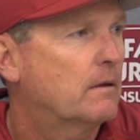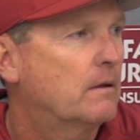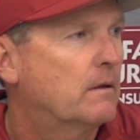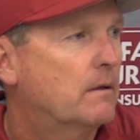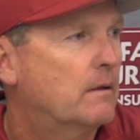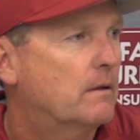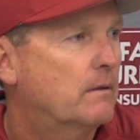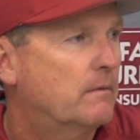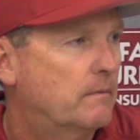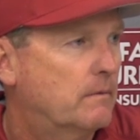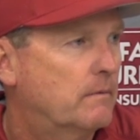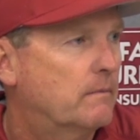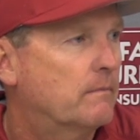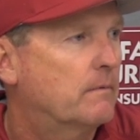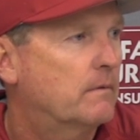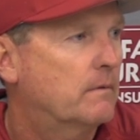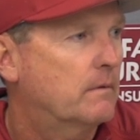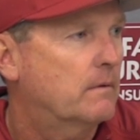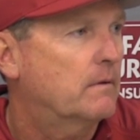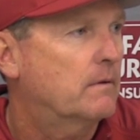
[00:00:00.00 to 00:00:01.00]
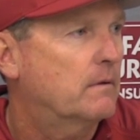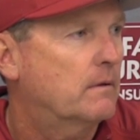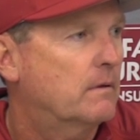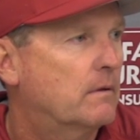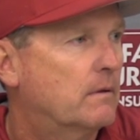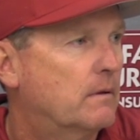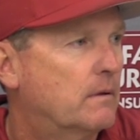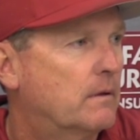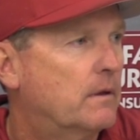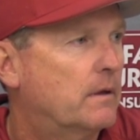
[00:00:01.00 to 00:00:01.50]
double play at home
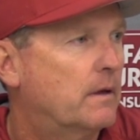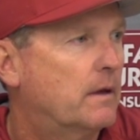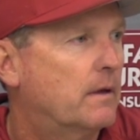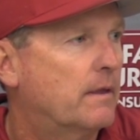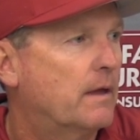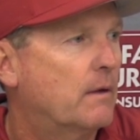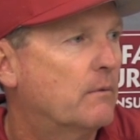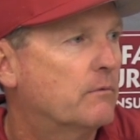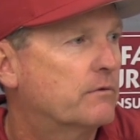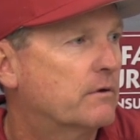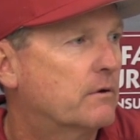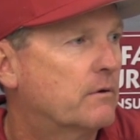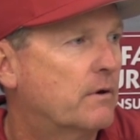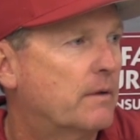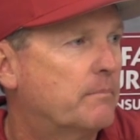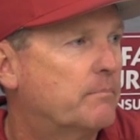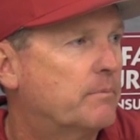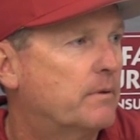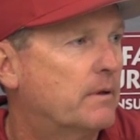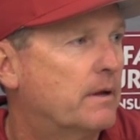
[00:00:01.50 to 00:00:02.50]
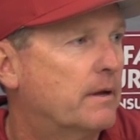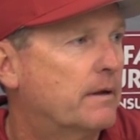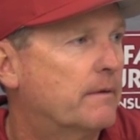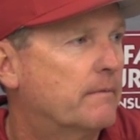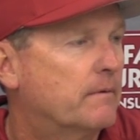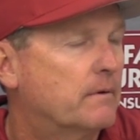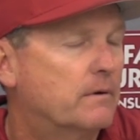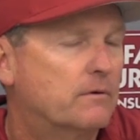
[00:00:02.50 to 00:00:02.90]
Yeah, that was a great play.